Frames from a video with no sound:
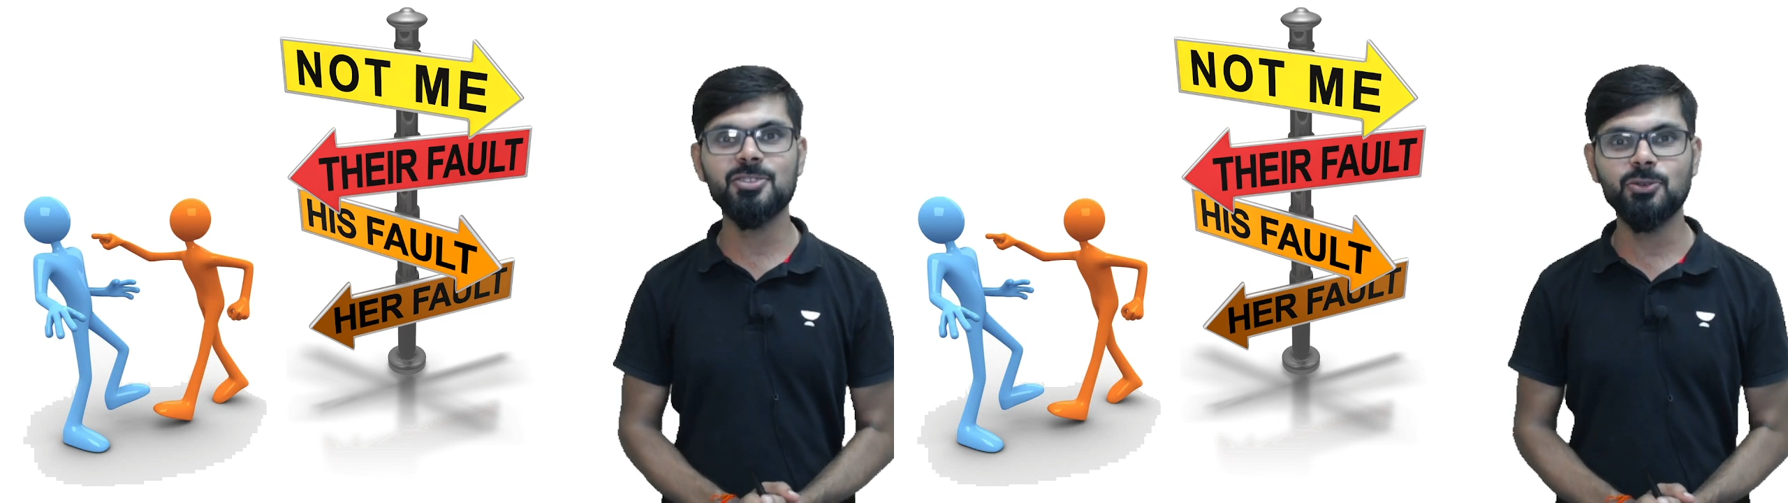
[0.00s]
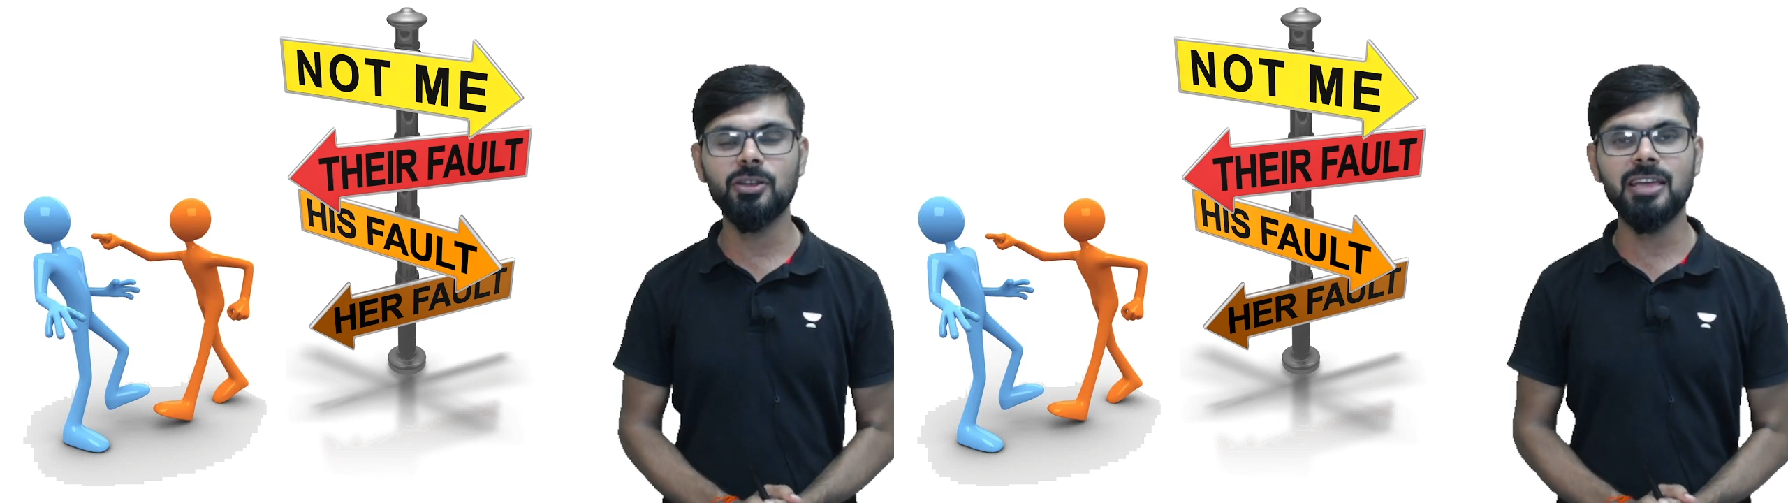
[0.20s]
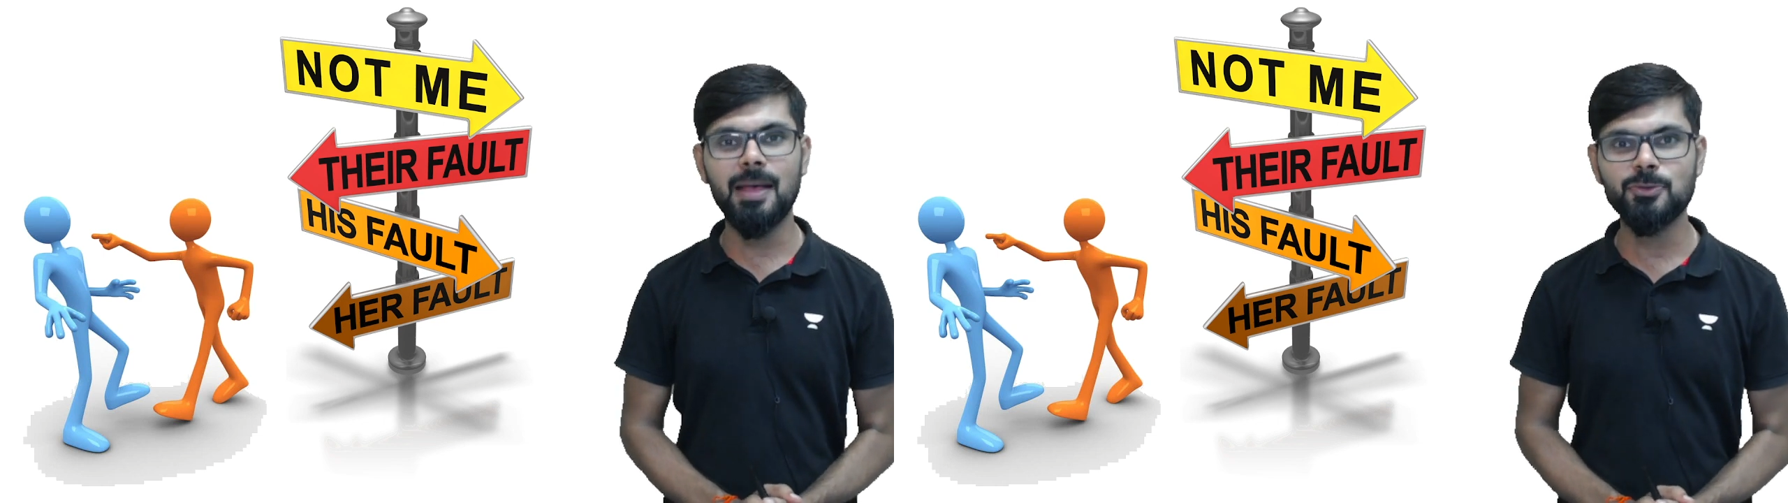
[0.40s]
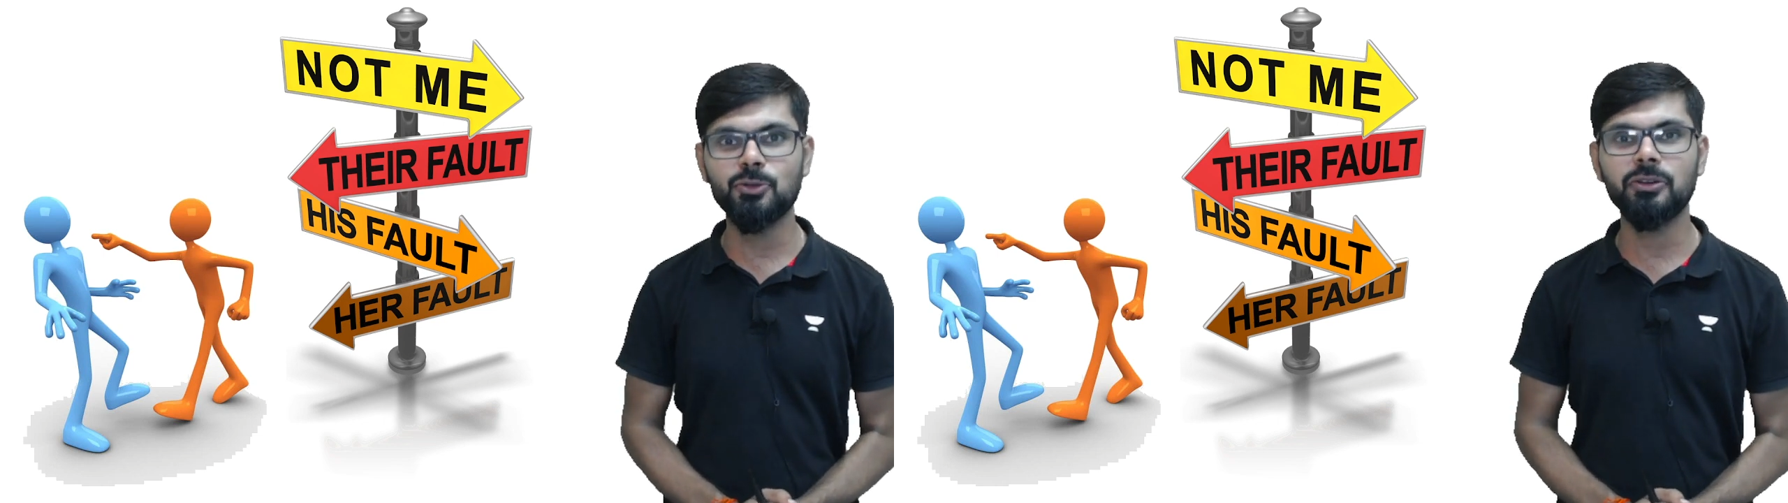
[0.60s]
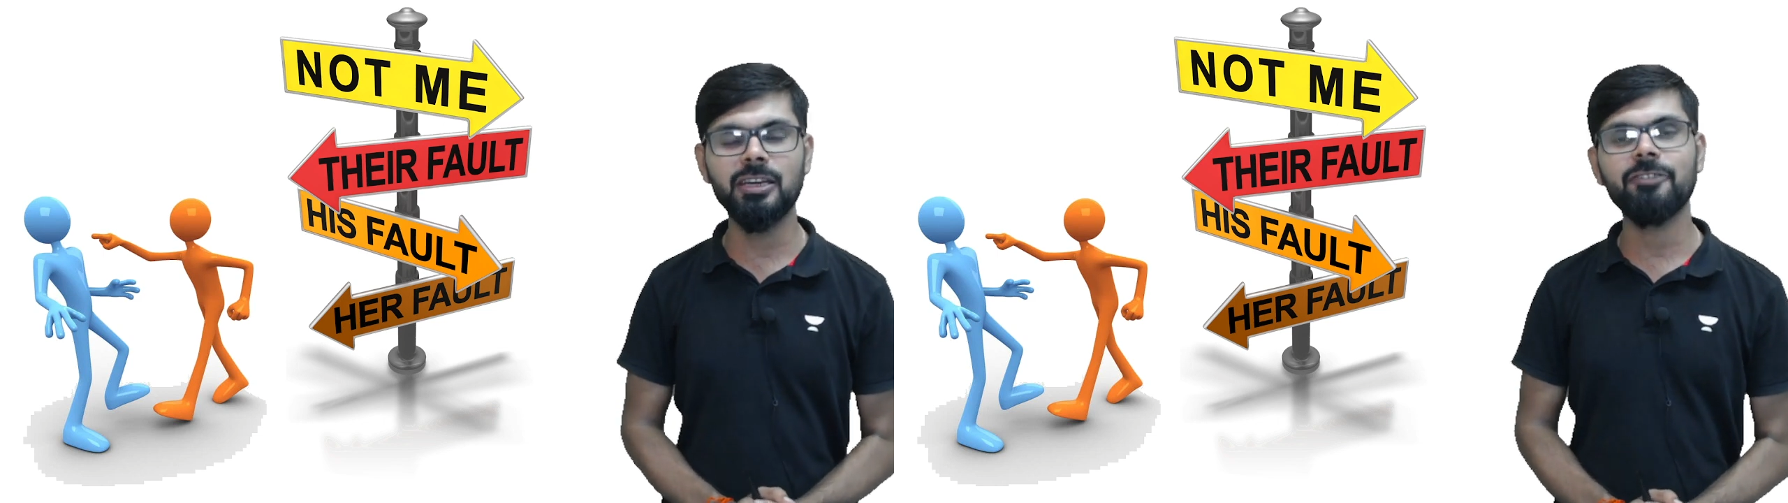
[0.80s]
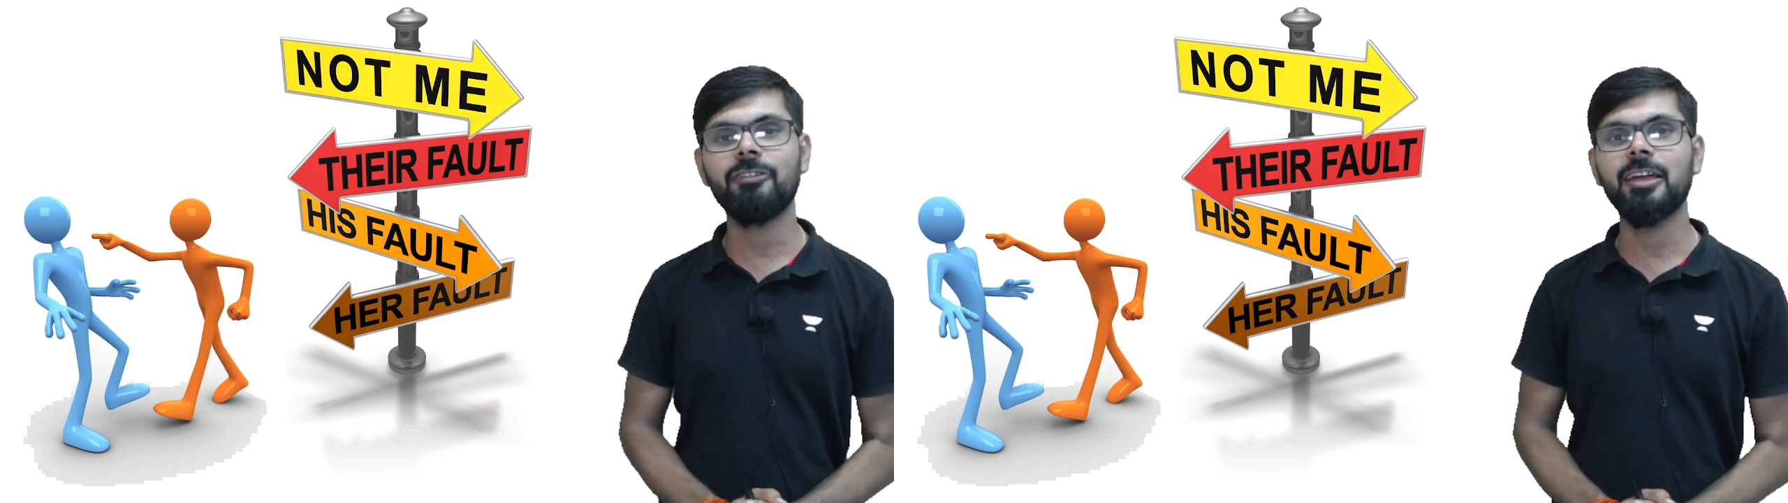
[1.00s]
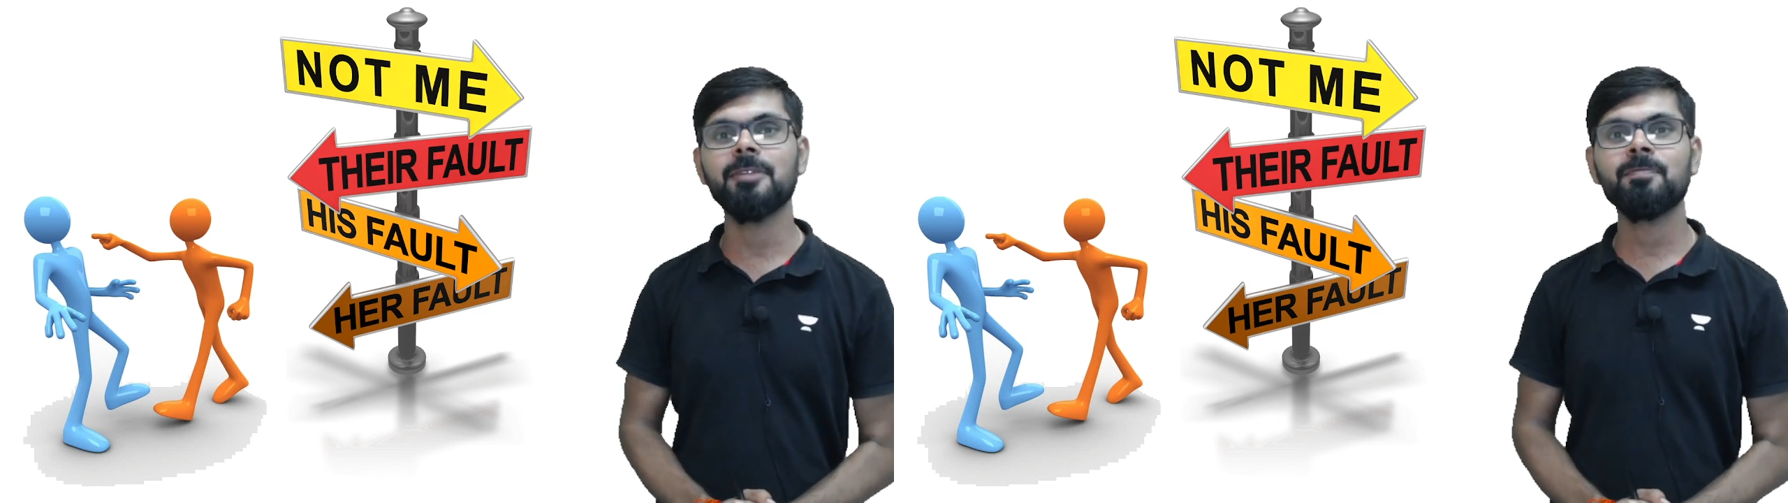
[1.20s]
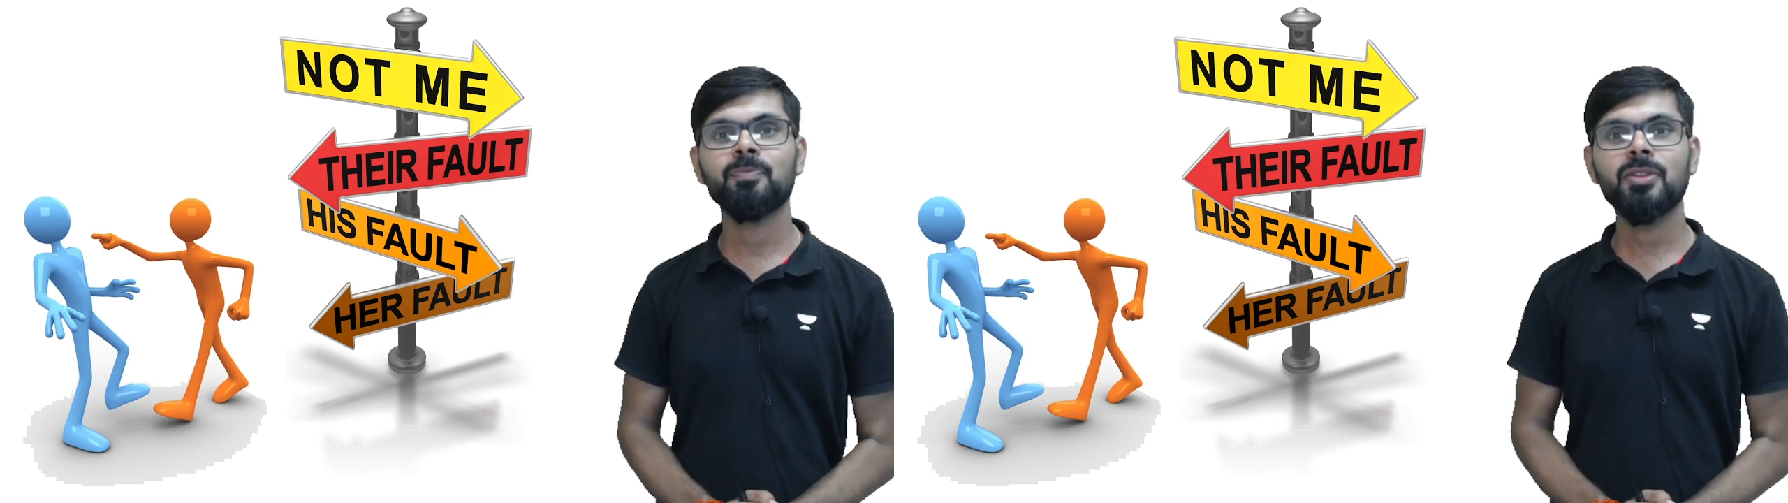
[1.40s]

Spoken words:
is going absolutely fine.